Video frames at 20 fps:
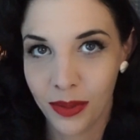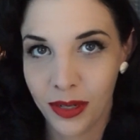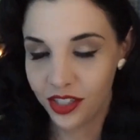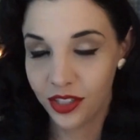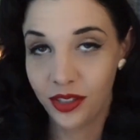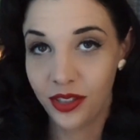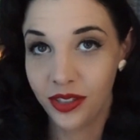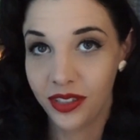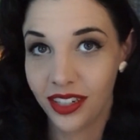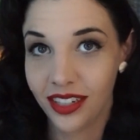I
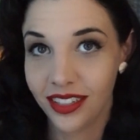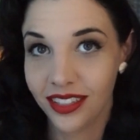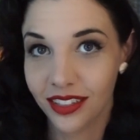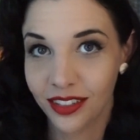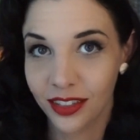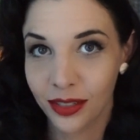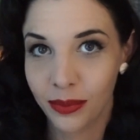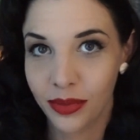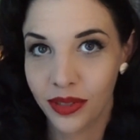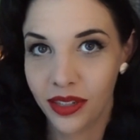showed you guys
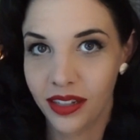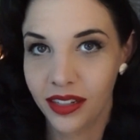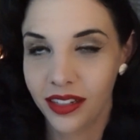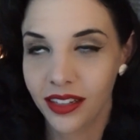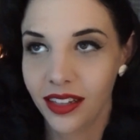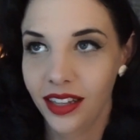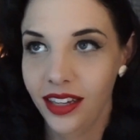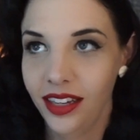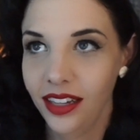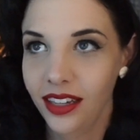on the blog
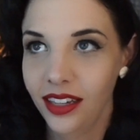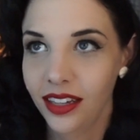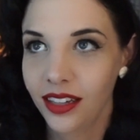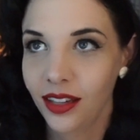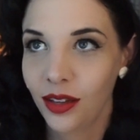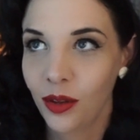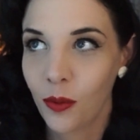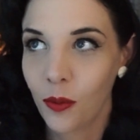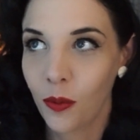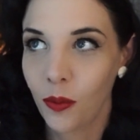like
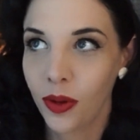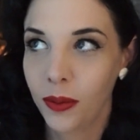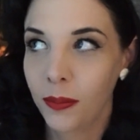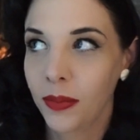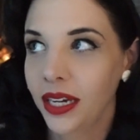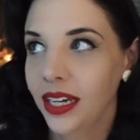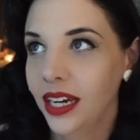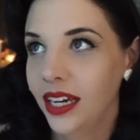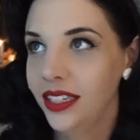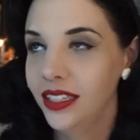what
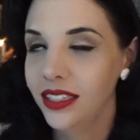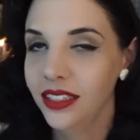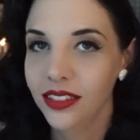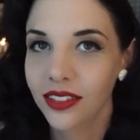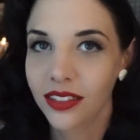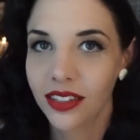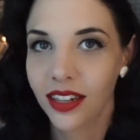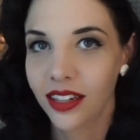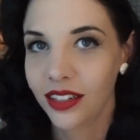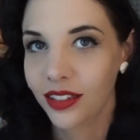my ideal
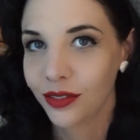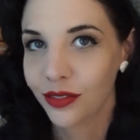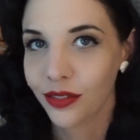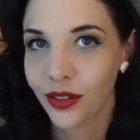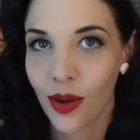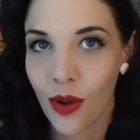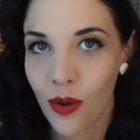kind of